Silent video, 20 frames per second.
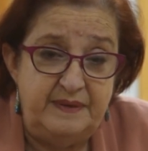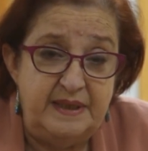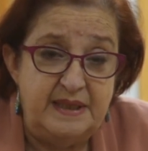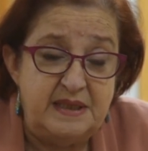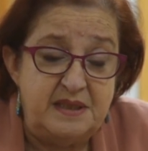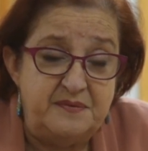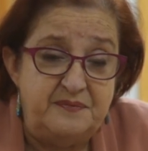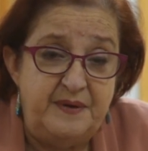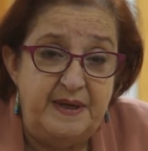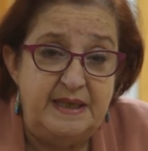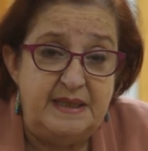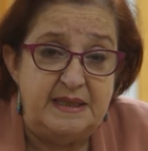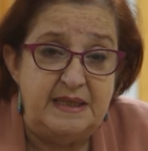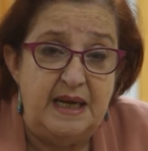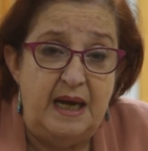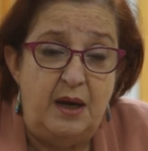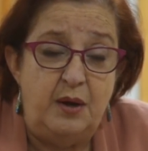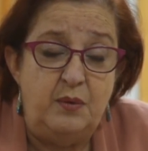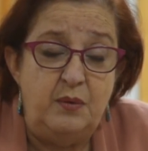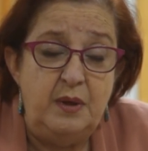This phase
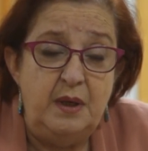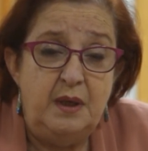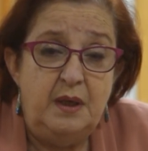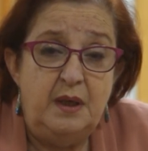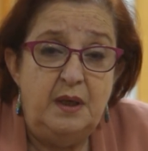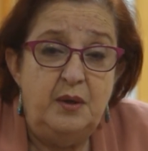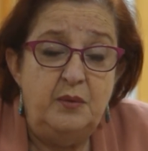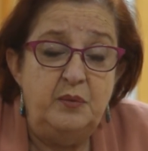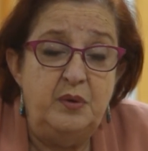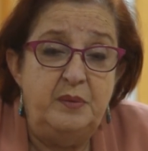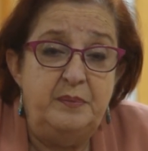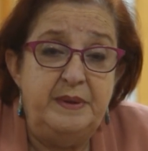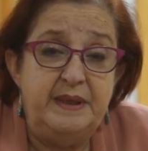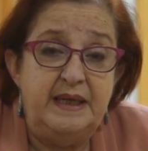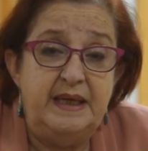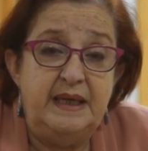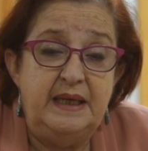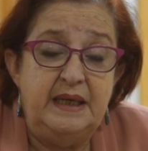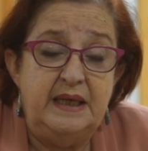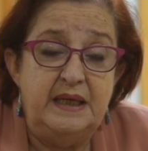now we're
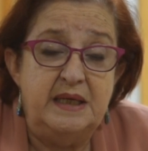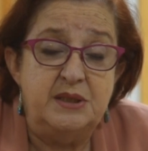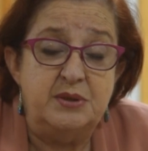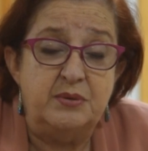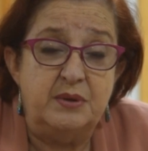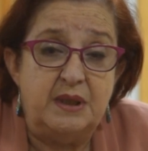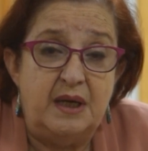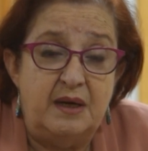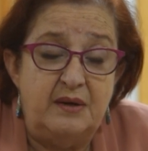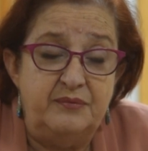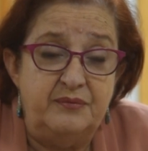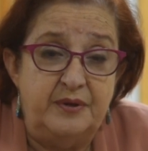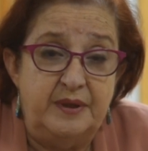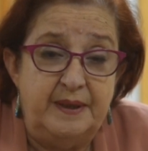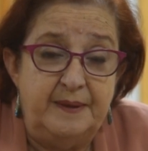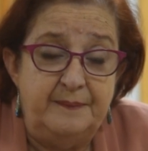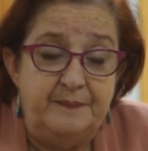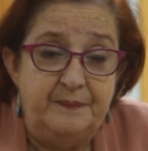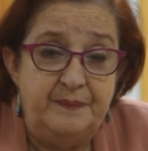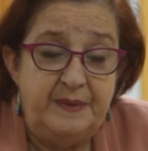beginning is
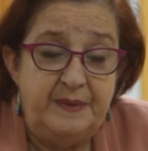recovery.